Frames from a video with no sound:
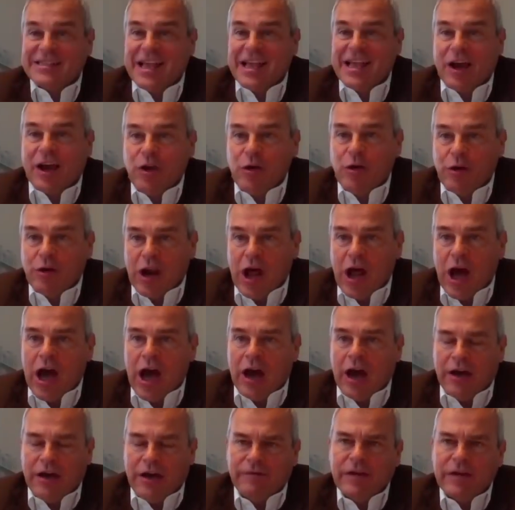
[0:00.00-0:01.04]
like you and I are
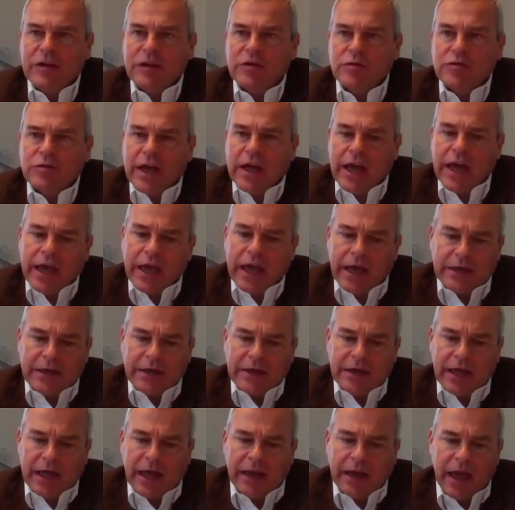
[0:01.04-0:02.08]
having today, and
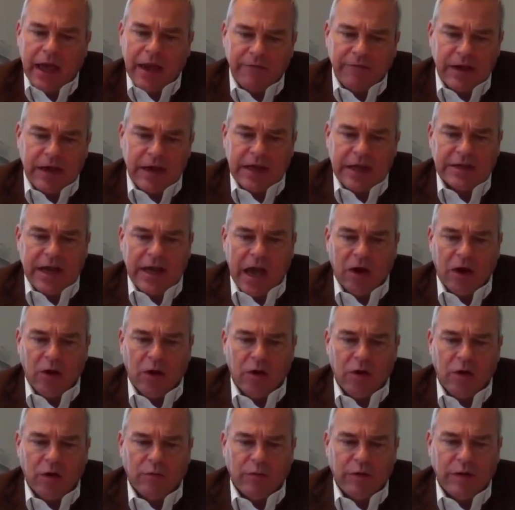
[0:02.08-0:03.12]
having a
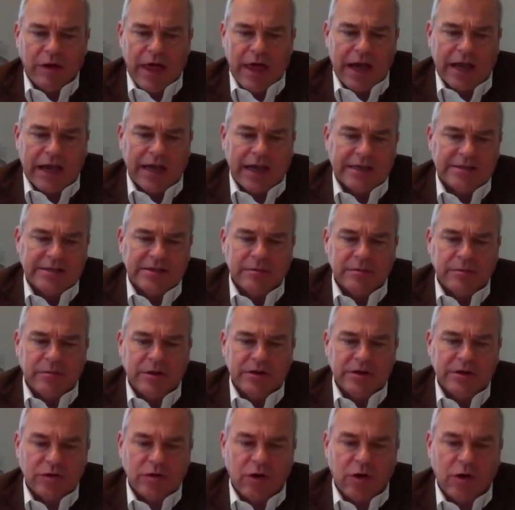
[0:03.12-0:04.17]
dialogue with our
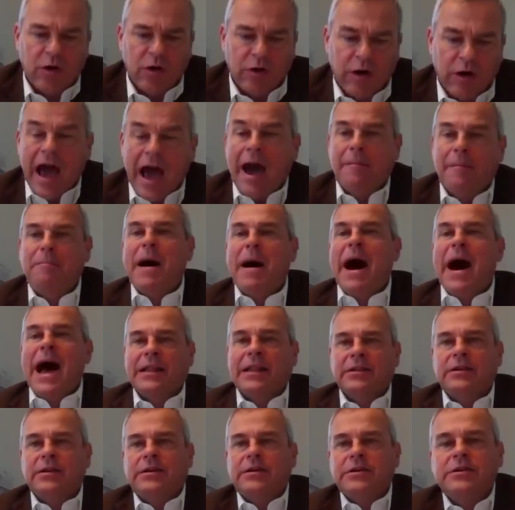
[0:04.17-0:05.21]
customers or our
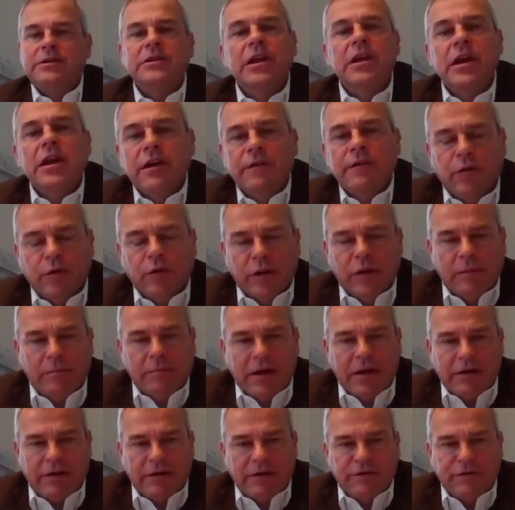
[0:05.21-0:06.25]
partners, for the
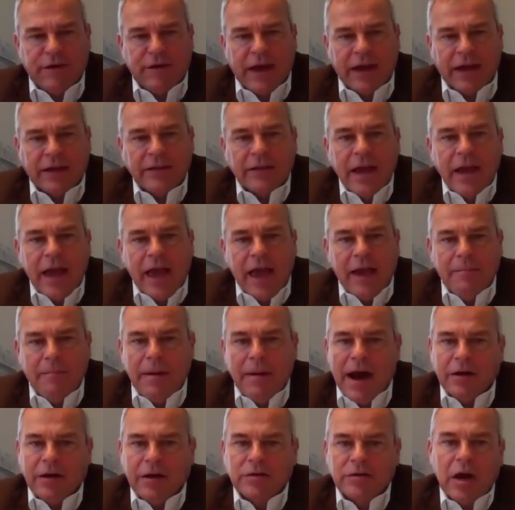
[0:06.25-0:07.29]
matter of fact,
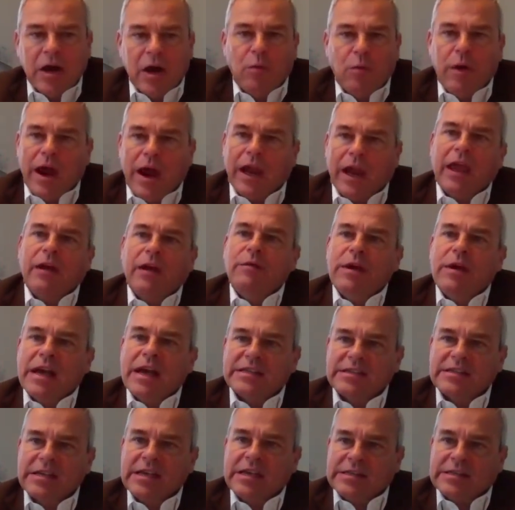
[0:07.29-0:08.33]
about where can we
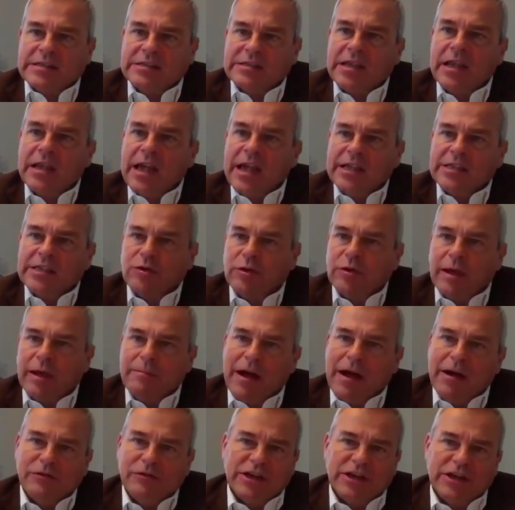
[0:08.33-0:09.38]
assist. It's not
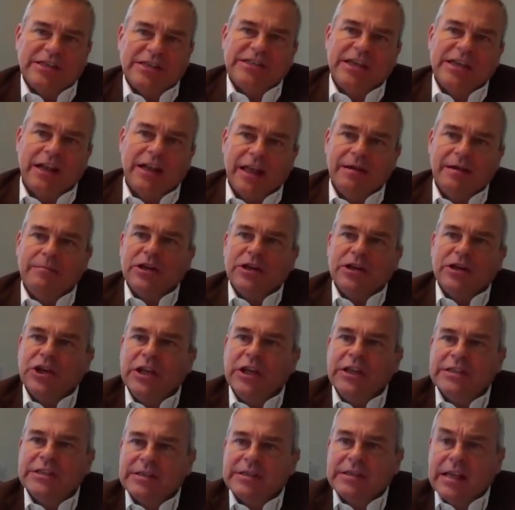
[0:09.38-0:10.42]
about just selling
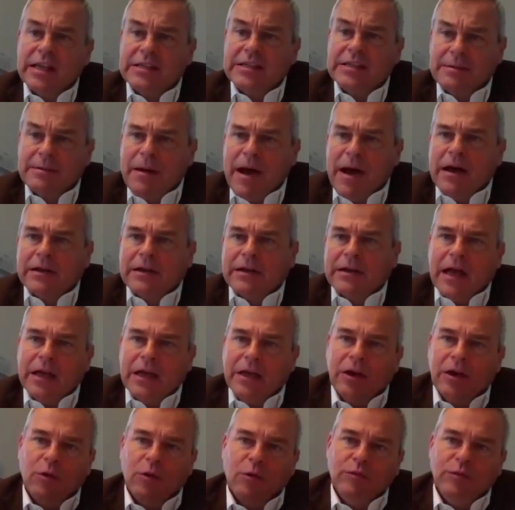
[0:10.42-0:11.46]
machines. It's about, you
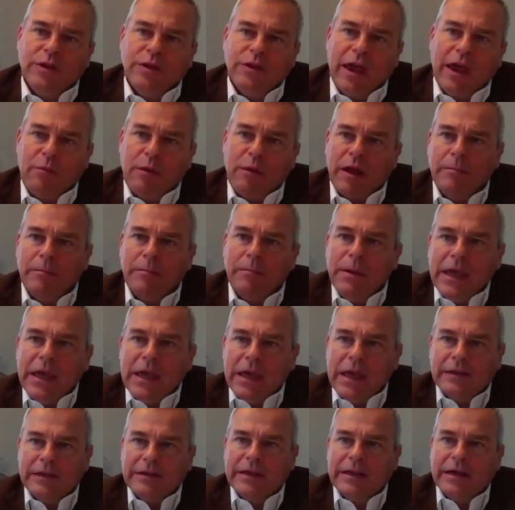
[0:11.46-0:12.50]
know, their
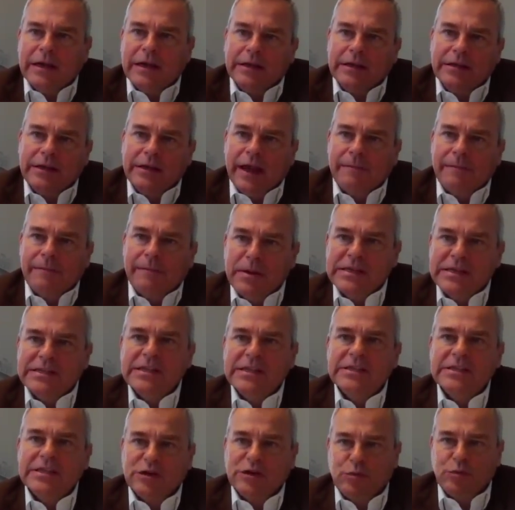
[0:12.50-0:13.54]
well-being, their
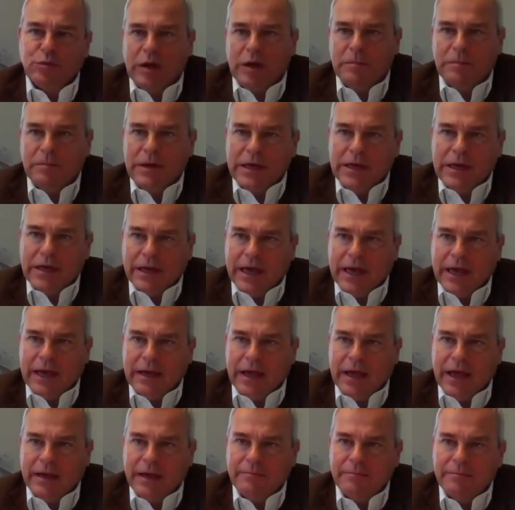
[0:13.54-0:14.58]
business's well-being,
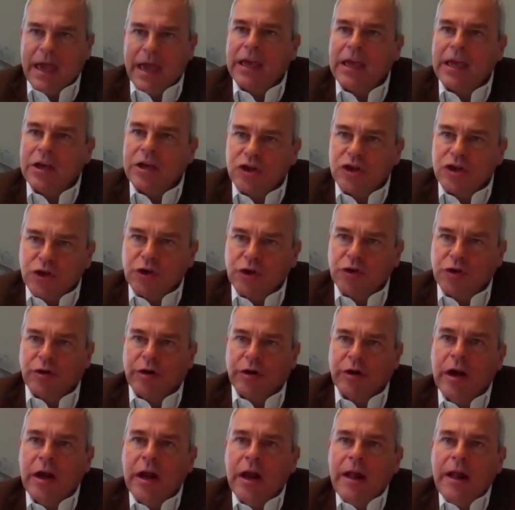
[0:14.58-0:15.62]
and making sure
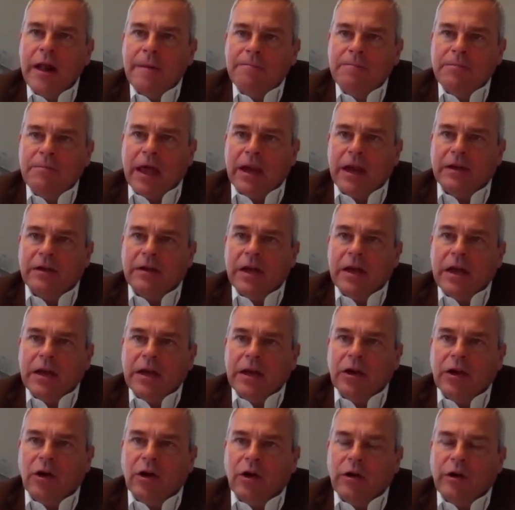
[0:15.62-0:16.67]
that, you
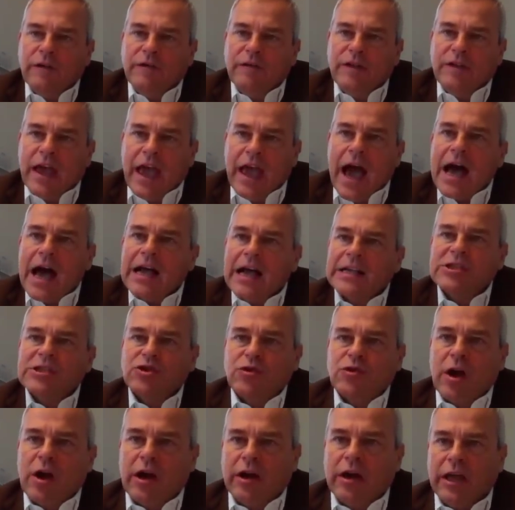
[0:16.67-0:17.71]
know, if they are
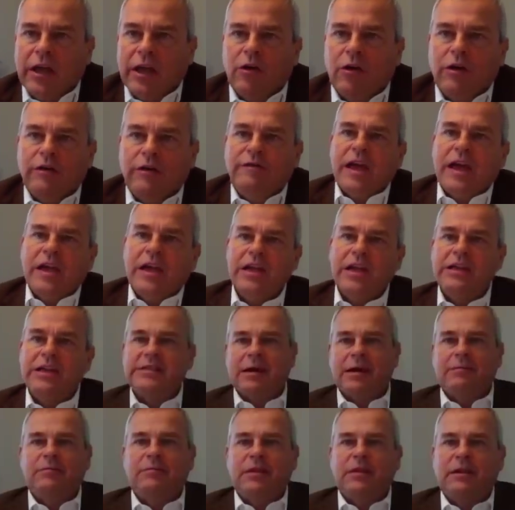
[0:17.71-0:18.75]
struggling or if they need
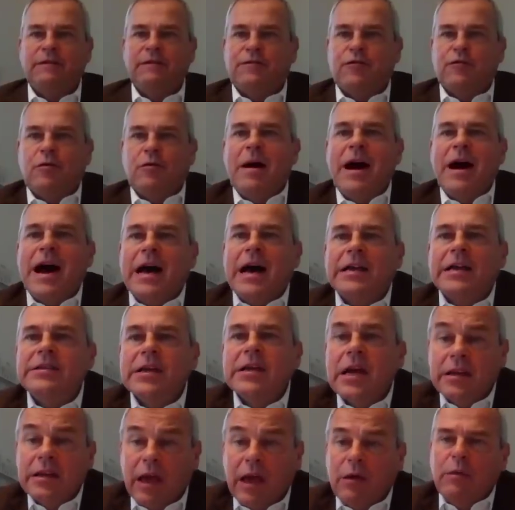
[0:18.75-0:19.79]
something from us,
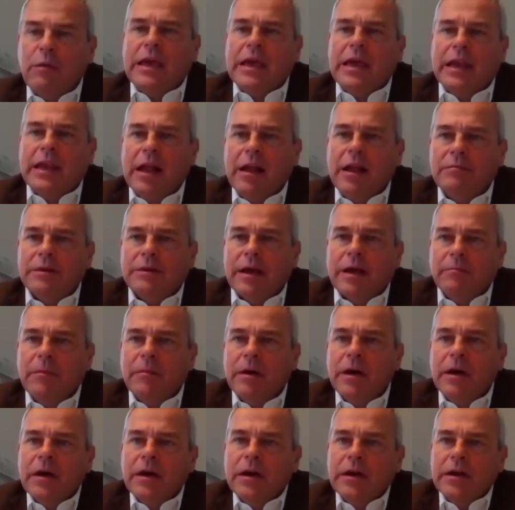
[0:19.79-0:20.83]
that we can help them.
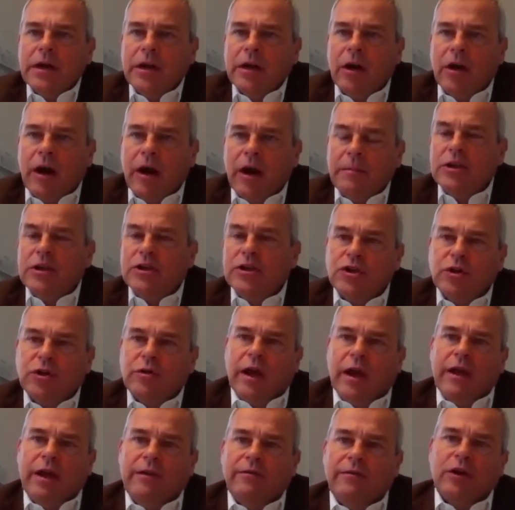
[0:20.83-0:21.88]
You know, I mean, sure,
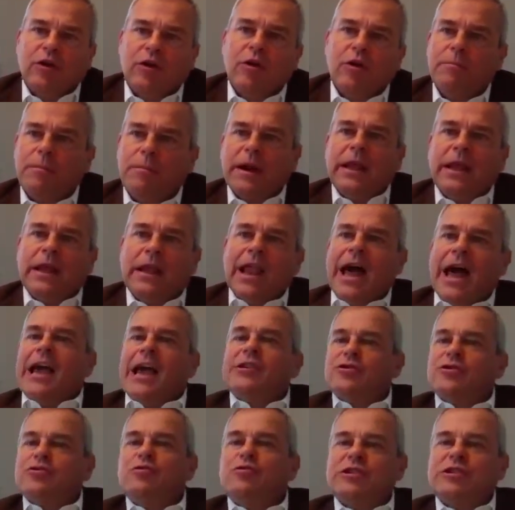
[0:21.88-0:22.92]
every company likes
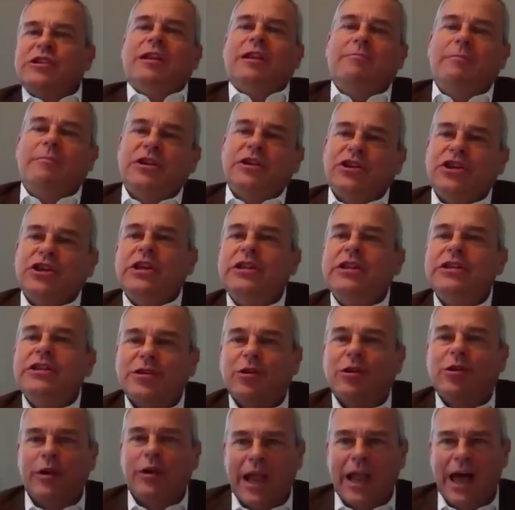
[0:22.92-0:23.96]
to sell machines
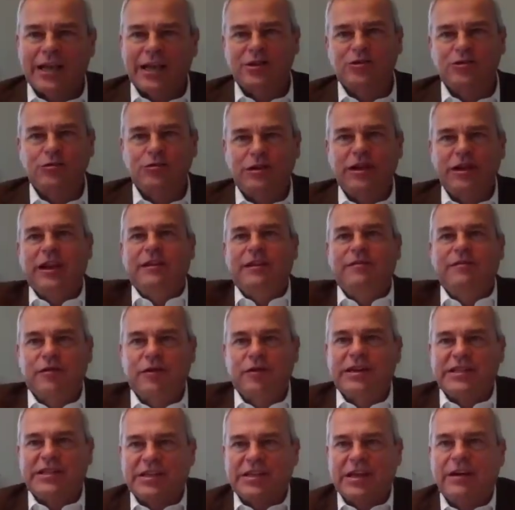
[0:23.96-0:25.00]
or likes to deliver a
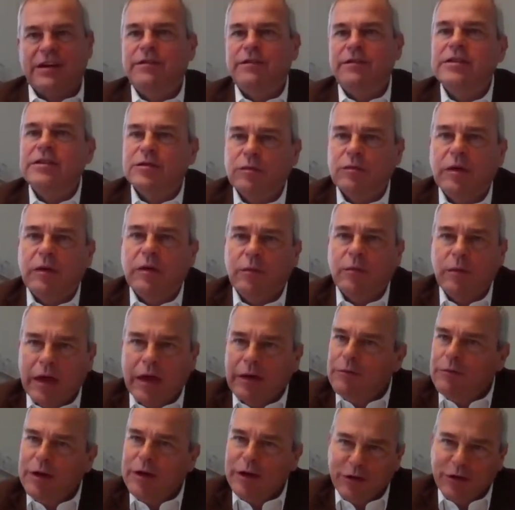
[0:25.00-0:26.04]
service.
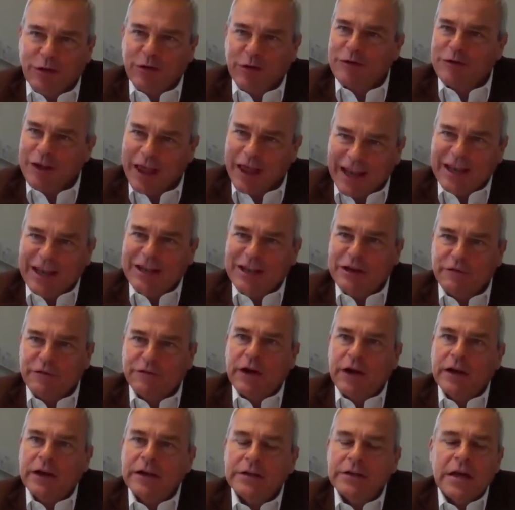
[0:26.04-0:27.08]
We not any
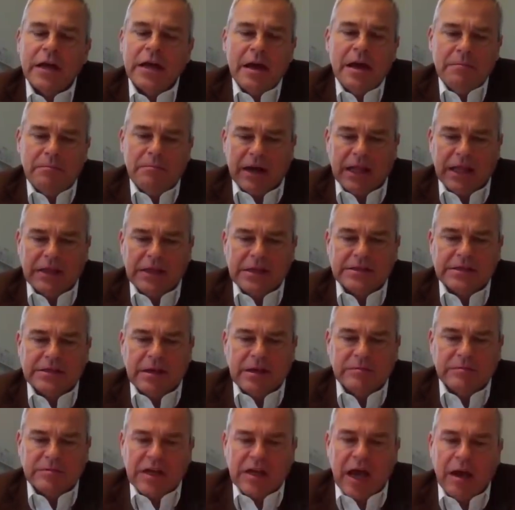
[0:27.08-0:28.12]
different. But at the
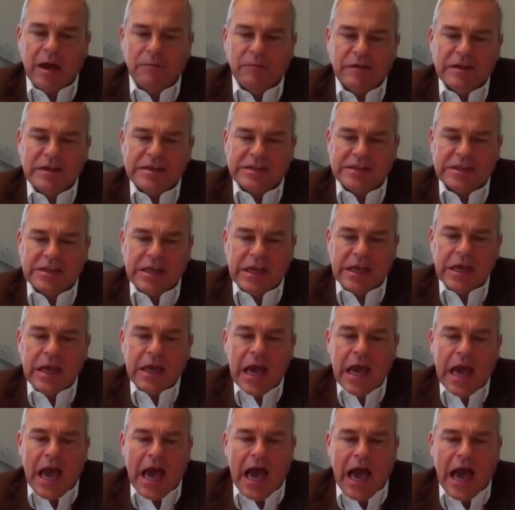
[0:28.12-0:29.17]
same time, we see
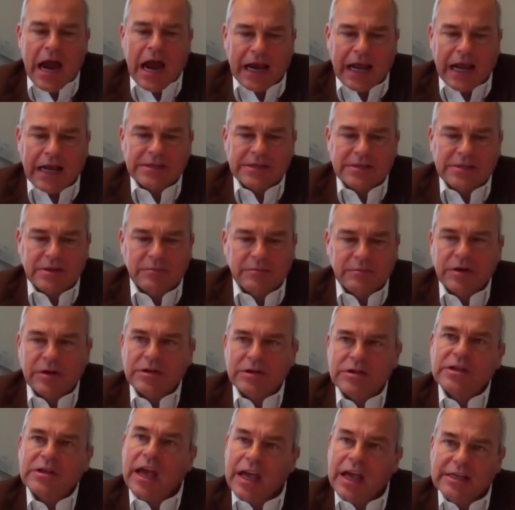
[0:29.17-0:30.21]
our
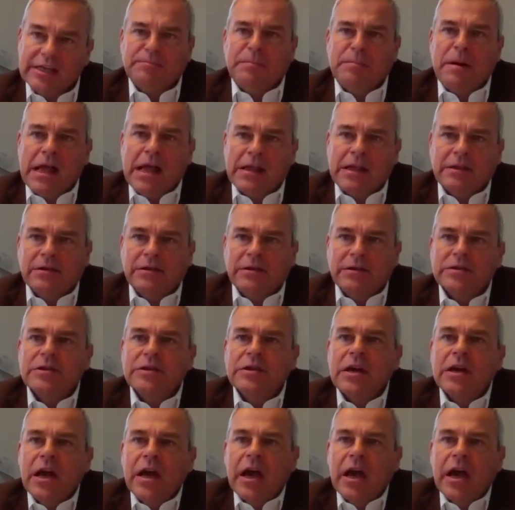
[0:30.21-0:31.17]
customers as partners.